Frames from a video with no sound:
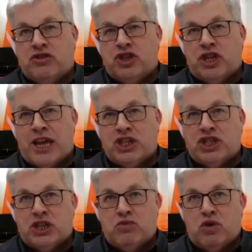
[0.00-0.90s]
that
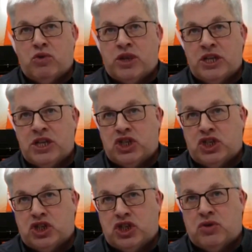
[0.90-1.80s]
actually what we need to
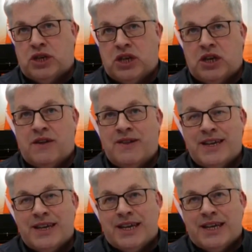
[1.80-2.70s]
do here
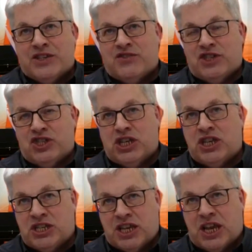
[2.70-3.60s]
is
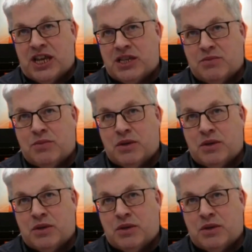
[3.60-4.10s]
facilitate